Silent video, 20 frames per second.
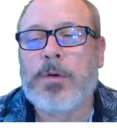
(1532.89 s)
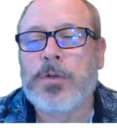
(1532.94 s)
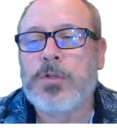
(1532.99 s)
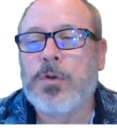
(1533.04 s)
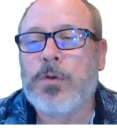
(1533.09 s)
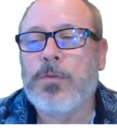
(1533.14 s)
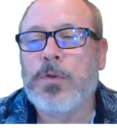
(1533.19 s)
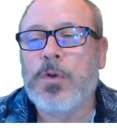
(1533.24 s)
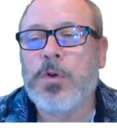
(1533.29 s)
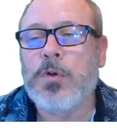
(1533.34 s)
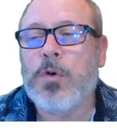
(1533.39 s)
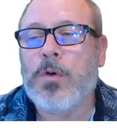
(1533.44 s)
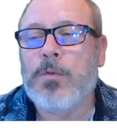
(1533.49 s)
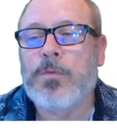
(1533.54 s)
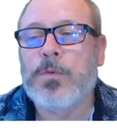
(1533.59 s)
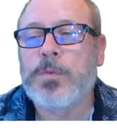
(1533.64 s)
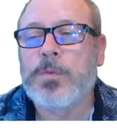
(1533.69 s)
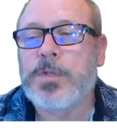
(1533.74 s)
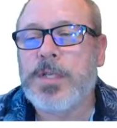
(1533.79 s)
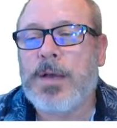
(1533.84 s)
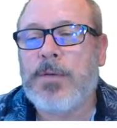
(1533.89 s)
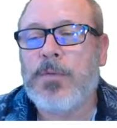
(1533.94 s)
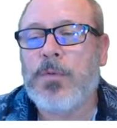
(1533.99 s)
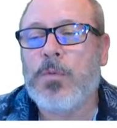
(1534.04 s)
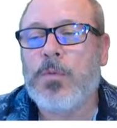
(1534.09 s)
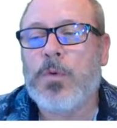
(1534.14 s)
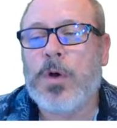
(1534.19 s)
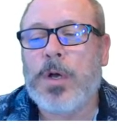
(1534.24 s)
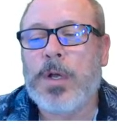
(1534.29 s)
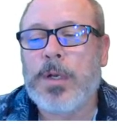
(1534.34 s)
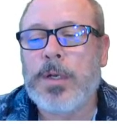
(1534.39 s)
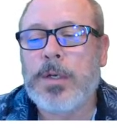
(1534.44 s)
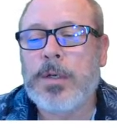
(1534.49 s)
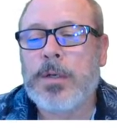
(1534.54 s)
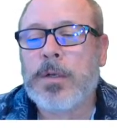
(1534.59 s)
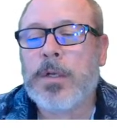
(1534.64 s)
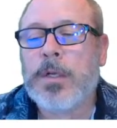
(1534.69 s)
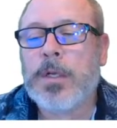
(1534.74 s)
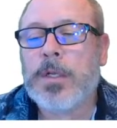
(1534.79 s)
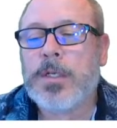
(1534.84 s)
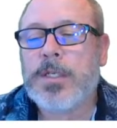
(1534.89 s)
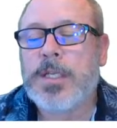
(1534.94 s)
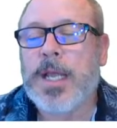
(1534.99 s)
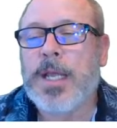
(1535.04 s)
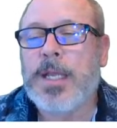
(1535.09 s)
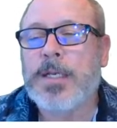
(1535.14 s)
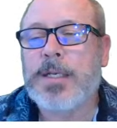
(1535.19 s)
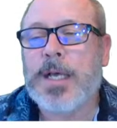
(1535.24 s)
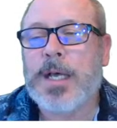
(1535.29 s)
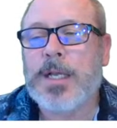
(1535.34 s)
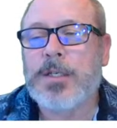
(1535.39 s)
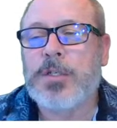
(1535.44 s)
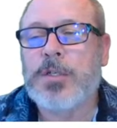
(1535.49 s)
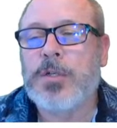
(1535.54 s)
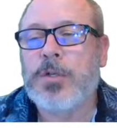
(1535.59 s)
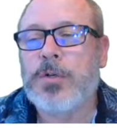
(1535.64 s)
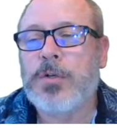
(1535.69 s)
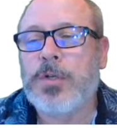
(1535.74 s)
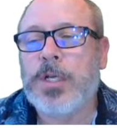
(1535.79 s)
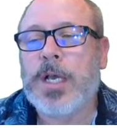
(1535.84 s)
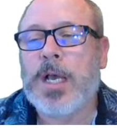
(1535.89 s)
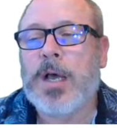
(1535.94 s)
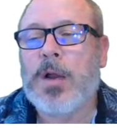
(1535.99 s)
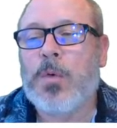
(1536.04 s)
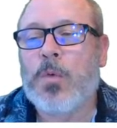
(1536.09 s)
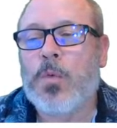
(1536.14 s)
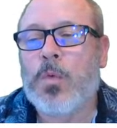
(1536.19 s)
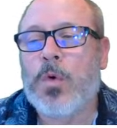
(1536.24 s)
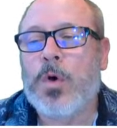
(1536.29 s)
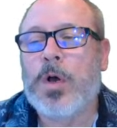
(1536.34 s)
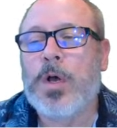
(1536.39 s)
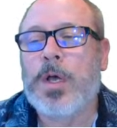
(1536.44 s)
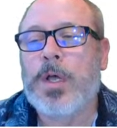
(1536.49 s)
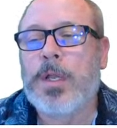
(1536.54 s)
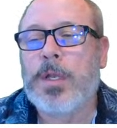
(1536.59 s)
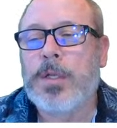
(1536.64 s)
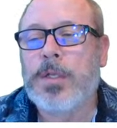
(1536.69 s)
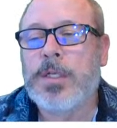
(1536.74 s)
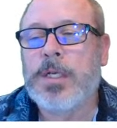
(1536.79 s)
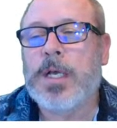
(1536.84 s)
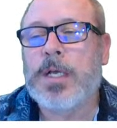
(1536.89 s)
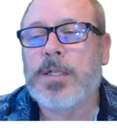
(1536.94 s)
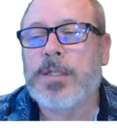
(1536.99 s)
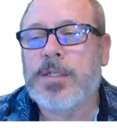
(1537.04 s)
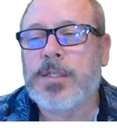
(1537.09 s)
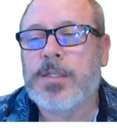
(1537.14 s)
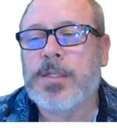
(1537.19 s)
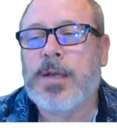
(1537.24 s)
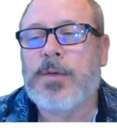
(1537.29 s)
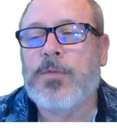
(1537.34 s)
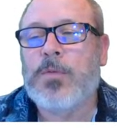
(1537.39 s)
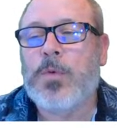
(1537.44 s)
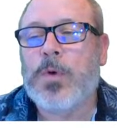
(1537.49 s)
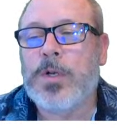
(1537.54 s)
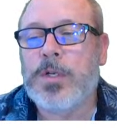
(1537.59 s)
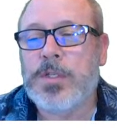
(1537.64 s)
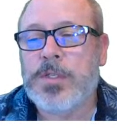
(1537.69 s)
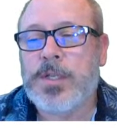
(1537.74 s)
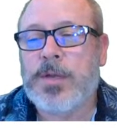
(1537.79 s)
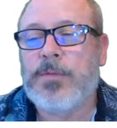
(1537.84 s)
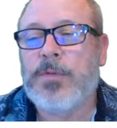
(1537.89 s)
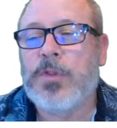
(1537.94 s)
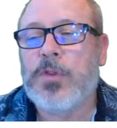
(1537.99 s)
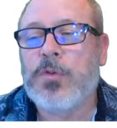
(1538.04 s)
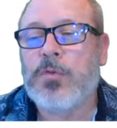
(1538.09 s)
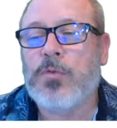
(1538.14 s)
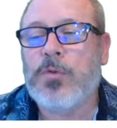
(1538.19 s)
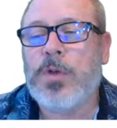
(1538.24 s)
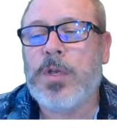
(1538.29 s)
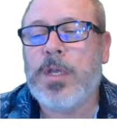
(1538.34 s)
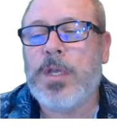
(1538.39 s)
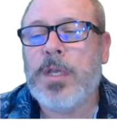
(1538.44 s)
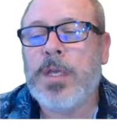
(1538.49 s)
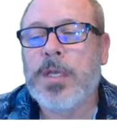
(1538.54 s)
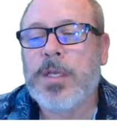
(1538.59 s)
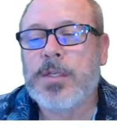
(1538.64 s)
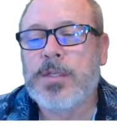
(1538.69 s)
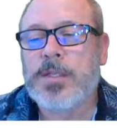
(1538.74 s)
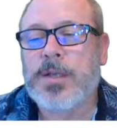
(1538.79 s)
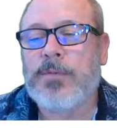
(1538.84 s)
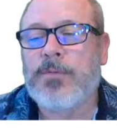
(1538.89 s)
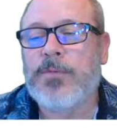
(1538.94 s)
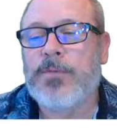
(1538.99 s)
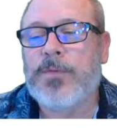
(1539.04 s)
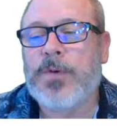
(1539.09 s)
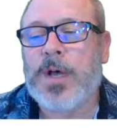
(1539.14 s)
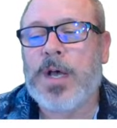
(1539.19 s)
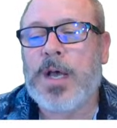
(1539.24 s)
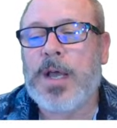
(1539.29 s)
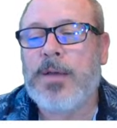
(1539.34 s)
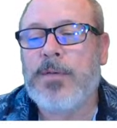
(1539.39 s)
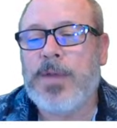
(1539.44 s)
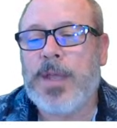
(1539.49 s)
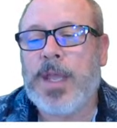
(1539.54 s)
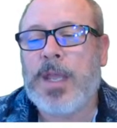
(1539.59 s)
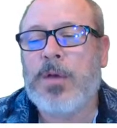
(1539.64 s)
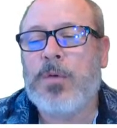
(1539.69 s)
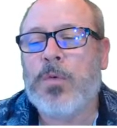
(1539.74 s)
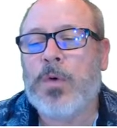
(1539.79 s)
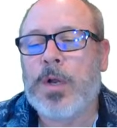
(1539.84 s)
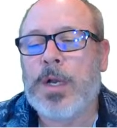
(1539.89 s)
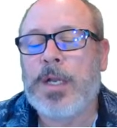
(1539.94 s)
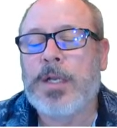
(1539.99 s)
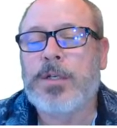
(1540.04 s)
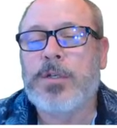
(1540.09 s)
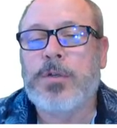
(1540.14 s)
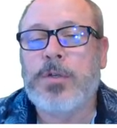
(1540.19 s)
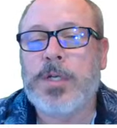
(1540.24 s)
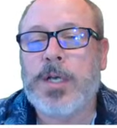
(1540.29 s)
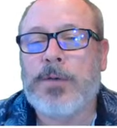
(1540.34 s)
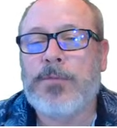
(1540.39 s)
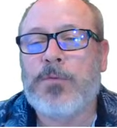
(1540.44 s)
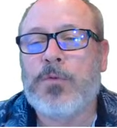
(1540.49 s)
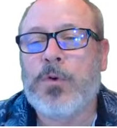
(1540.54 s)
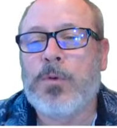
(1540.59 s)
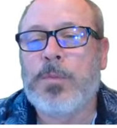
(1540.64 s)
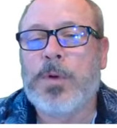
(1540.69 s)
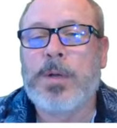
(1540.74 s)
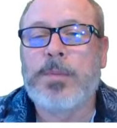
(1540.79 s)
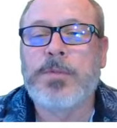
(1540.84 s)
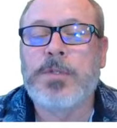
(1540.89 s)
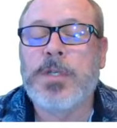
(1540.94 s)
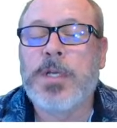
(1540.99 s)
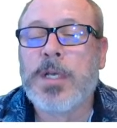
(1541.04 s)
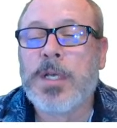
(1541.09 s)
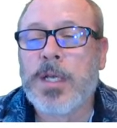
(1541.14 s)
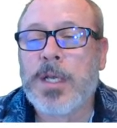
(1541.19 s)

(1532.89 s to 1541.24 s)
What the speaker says: So if you're going from 7.1 to 8.2, you got 7.1 to 7.3, 7.5, 8.1, 8.2. You got 4 bumps.